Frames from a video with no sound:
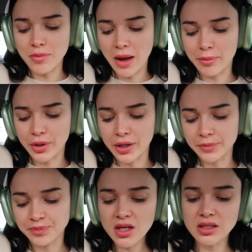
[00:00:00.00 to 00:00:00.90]

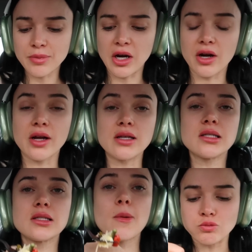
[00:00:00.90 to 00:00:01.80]
pepper,
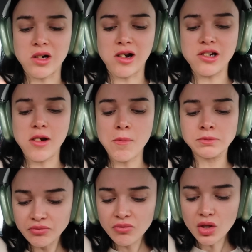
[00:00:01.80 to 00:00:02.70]
asparagus, red onion,
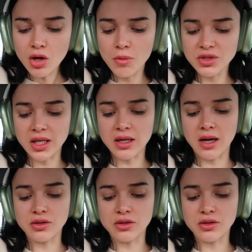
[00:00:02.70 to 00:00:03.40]
almost like an egg